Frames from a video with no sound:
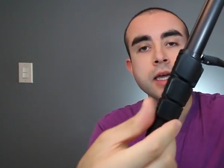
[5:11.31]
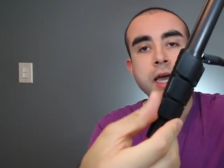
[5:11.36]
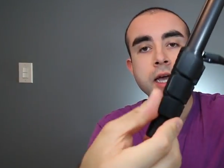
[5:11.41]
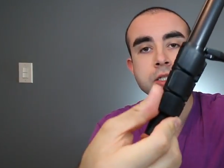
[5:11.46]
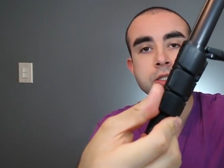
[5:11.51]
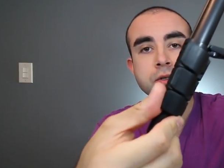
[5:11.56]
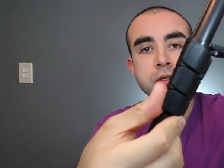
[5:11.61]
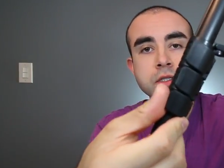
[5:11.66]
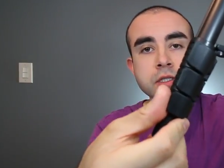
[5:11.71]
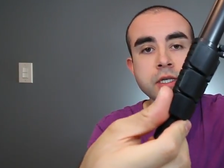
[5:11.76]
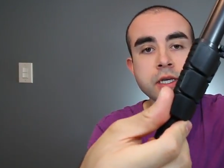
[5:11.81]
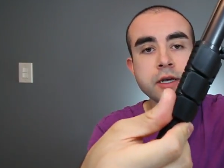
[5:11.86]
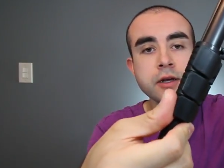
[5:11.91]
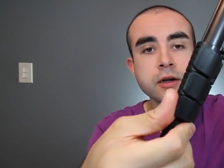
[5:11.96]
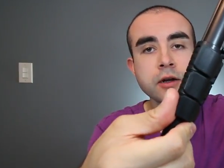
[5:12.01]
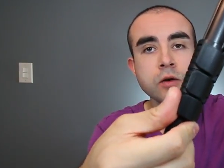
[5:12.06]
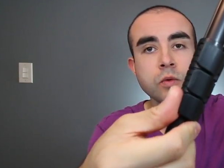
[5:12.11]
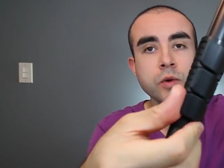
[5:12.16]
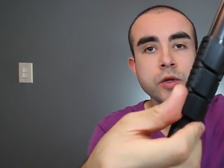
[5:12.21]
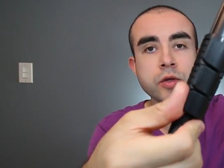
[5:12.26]
As you can see
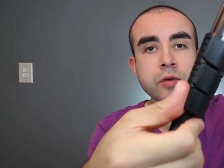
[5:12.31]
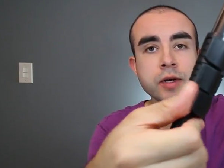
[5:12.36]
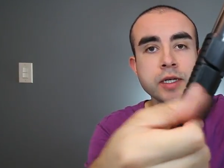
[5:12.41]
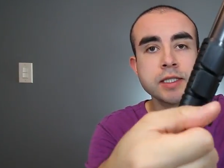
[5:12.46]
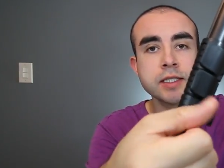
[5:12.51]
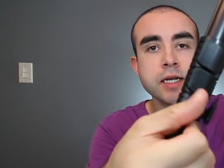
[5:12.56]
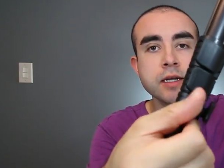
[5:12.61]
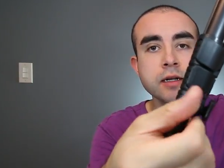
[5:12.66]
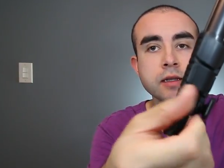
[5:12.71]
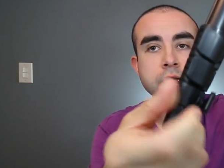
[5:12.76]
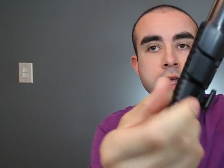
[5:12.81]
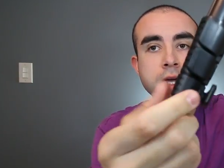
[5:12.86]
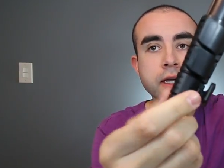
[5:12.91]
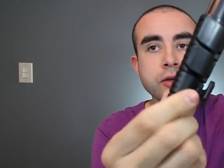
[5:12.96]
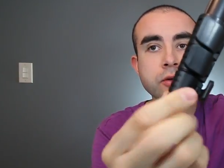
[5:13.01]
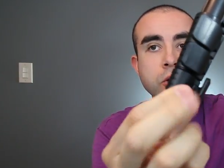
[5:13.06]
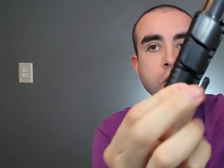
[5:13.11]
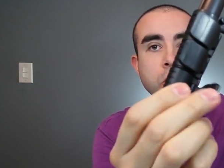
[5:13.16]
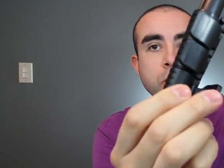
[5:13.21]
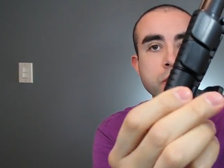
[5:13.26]
here, when you extend a
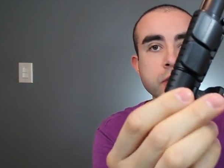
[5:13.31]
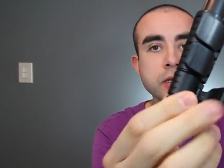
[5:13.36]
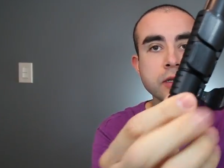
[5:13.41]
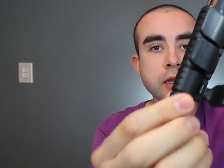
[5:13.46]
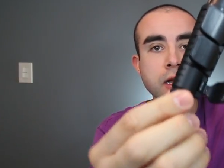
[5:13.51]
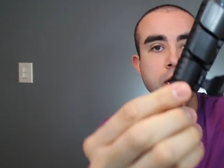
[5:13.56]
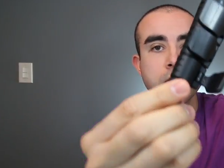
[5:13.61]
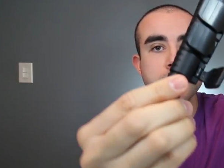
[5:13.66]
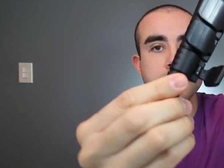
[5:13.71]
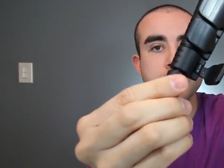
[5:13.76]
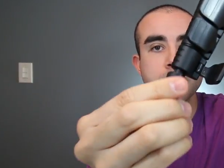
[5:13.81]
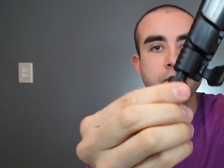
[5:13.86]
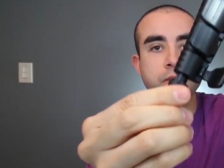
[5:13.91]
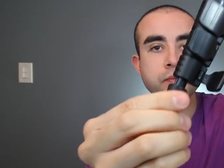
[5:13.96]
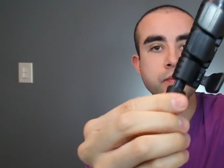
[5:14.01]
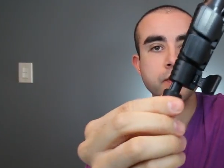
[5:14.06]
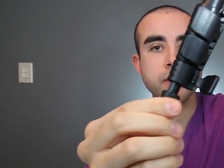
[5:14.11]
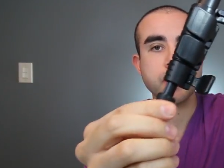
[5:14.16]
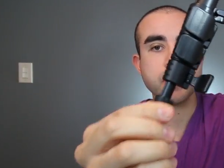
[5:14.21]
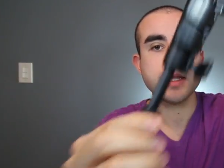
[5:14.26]
leg, you open the lock,
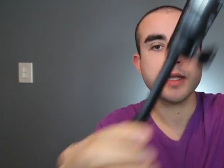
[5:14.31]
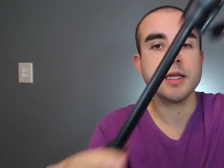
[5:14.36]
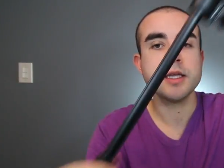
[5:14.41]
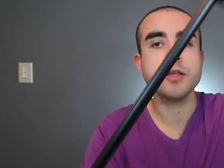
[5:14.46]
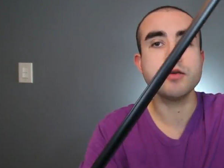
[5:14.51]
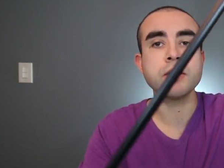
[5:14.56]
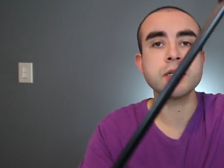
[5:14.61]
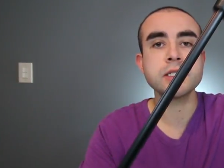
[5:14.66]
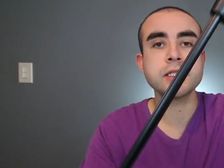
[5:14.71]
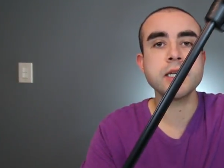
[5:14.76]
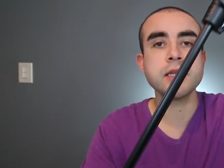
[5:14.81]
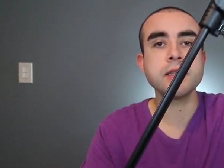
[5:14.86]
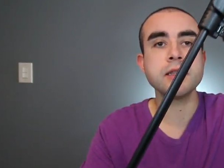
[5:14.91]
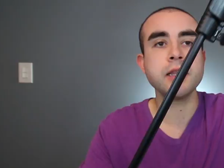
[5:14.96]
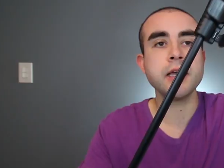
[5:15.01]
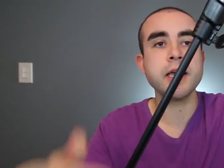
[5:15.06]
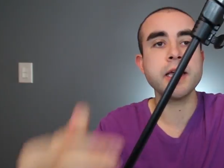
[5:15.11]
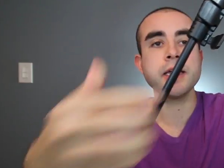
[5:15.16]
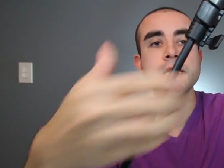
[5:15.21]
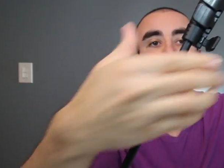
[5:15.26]
you extend the
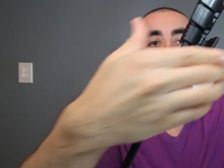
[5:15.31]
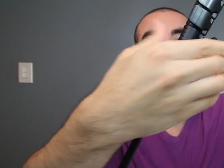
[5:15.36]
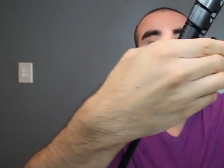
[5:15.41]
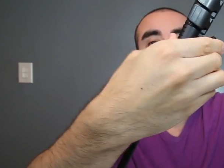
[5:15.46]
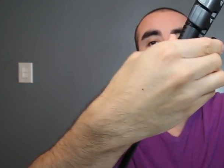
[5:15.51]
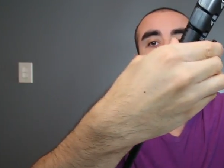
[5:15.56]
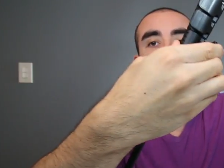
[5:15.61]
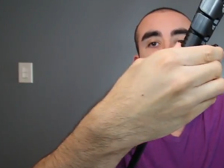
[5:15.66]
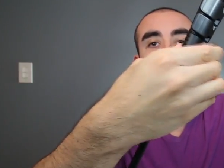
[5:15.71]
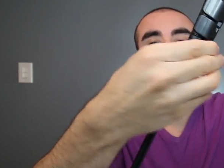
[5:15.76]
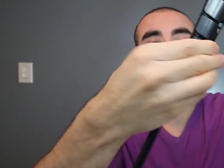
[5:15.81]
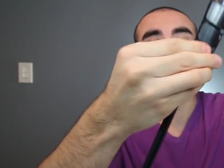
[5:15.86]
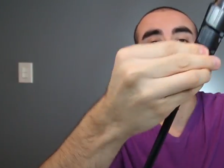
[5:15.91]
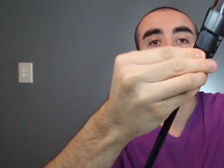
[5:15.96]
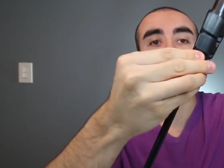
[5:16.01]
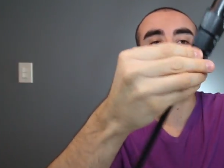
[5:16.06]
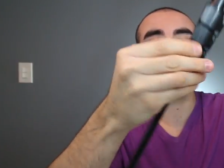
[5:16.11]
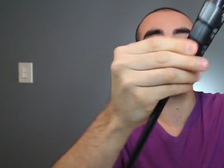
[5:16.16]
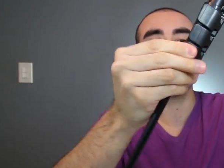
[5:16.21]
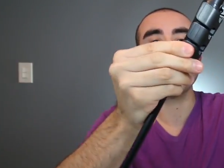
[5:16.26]
leg, you
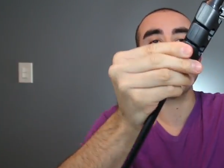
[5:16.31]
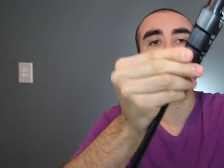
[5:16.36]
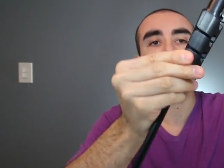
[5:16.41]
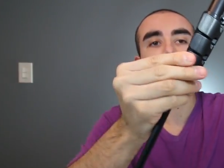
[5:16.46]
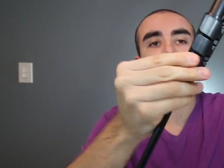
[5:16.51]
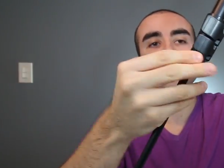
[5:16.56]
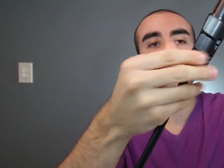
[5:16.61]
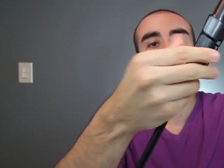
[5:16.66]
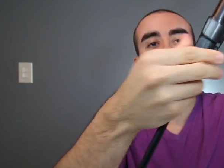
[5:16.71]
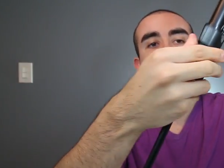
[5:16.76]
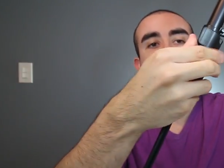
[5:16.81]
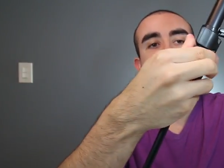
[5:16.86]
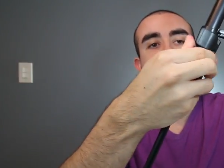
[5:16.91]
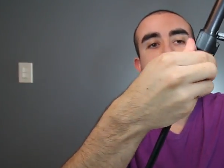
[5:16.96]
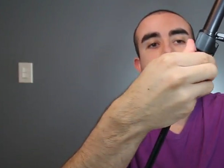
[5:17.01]
lock it back into place.